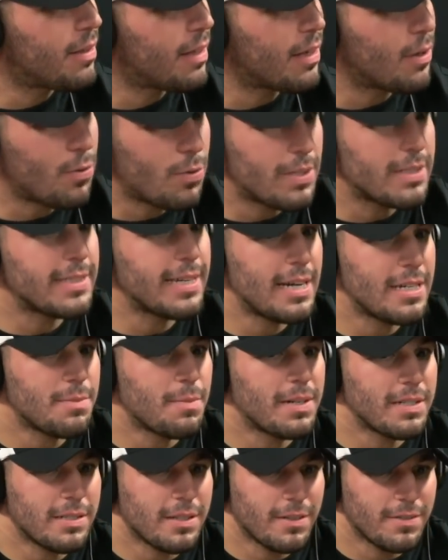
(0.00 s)
Like, I want to
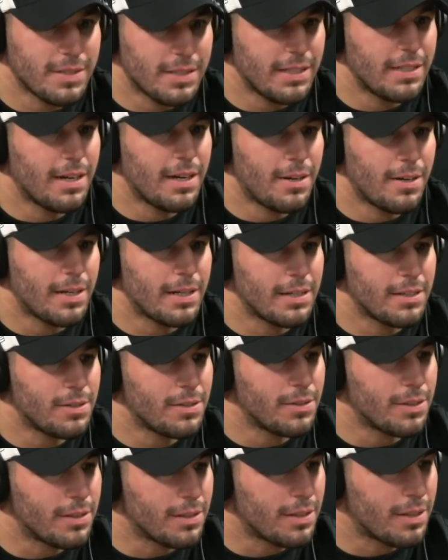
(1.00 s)
test myself, see how I could
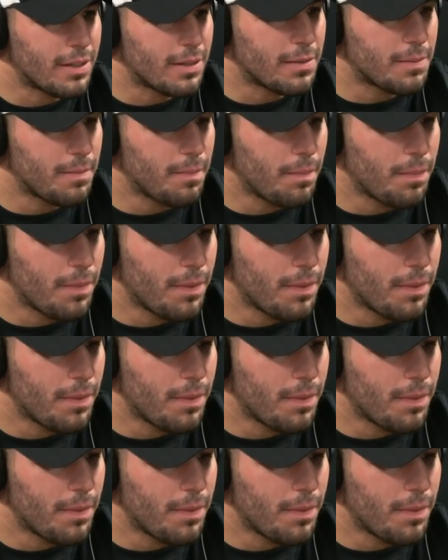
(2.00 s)
do it, you know?